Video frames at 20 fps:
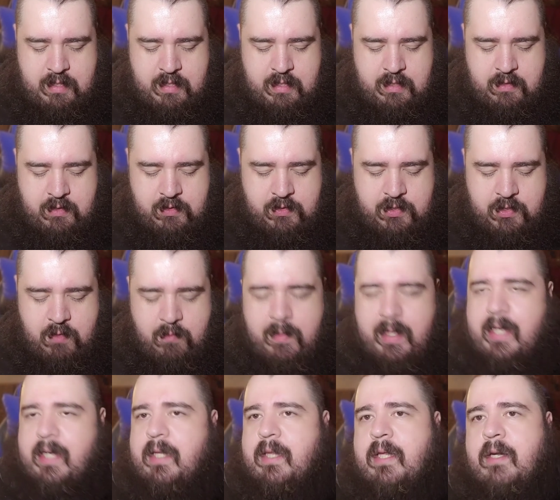and there's so
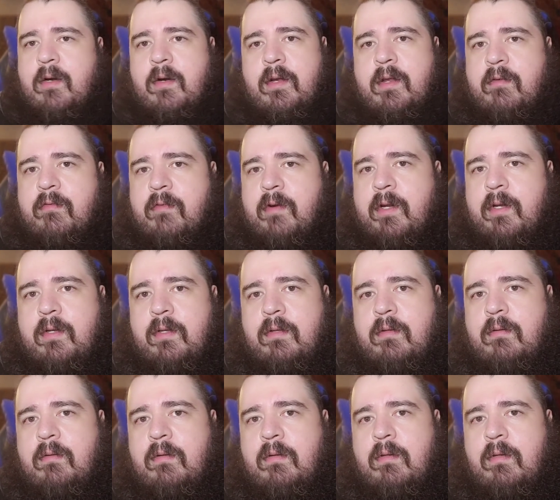many that are different.